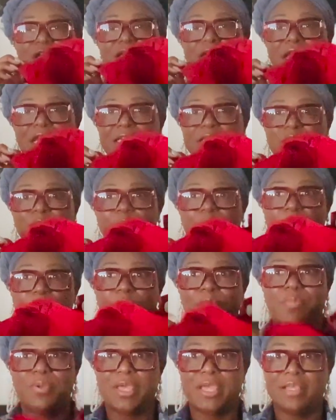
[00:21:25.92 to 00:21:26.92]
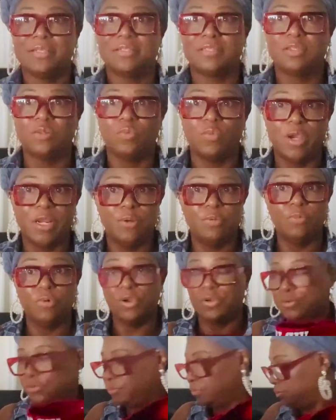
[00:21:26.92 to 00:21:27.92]
nice pair of pants to wear to
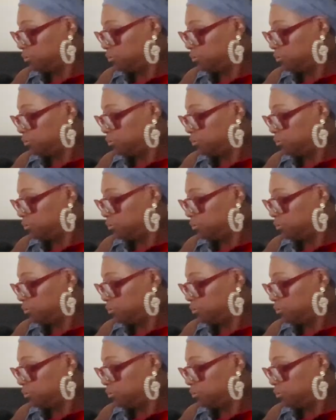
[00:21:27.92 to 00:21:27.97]
work